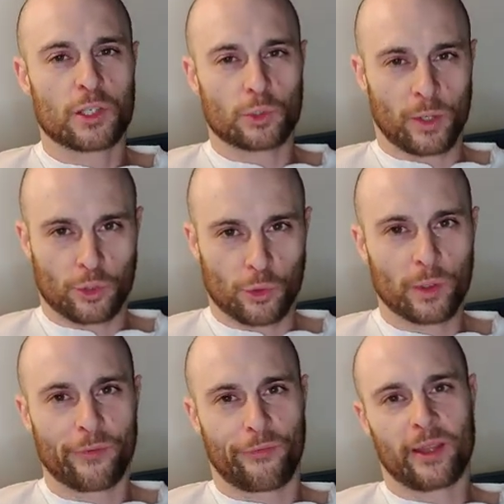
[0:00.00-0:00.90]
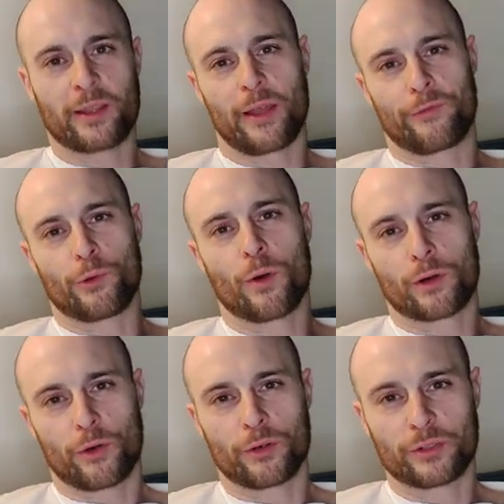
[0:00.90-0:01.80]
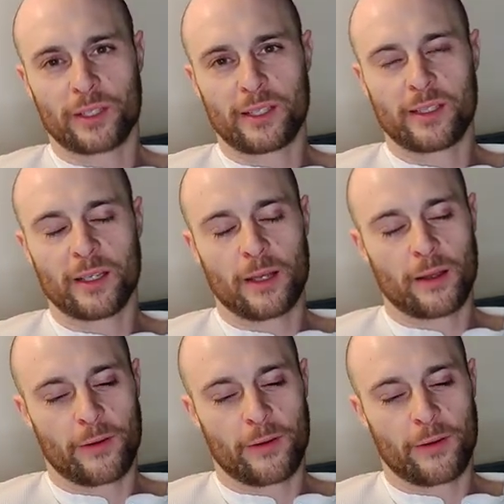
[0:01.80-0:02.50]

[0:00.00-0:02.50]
So I truly think if you are currently